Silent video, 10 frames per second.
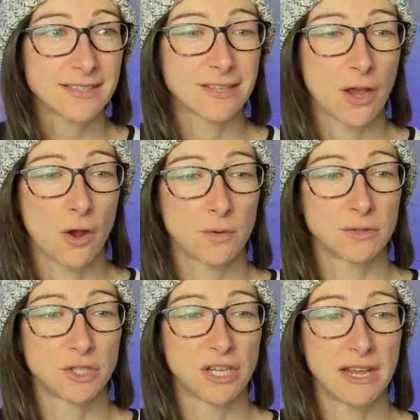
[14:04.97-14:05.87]
So
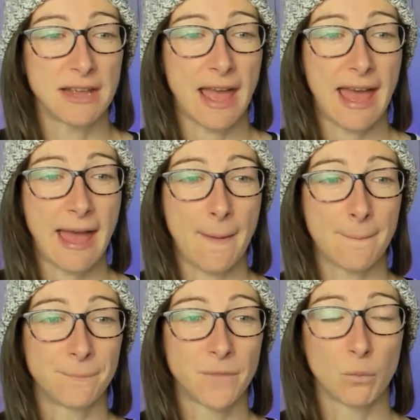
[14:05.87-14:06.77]
usually
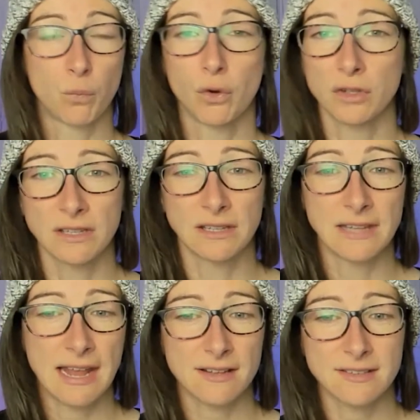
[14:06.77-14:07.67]
wool
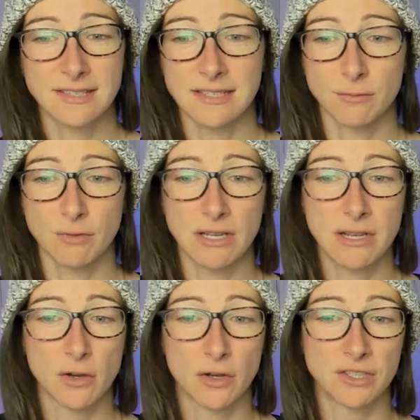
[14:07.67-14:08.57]
layers is a really
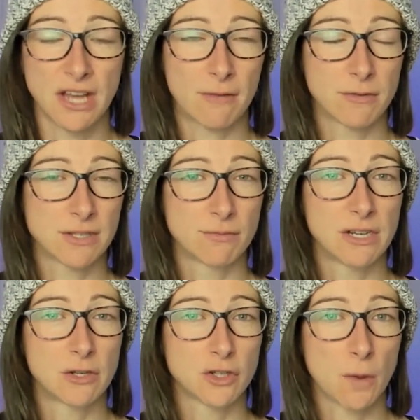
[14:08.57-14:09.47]
good
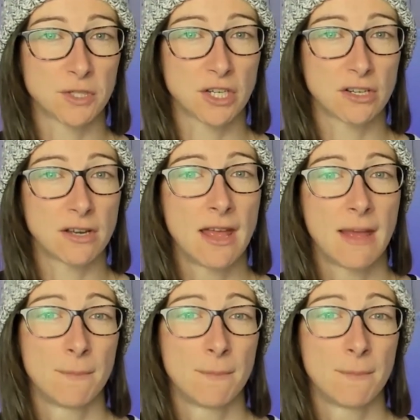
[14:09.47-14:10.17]
option.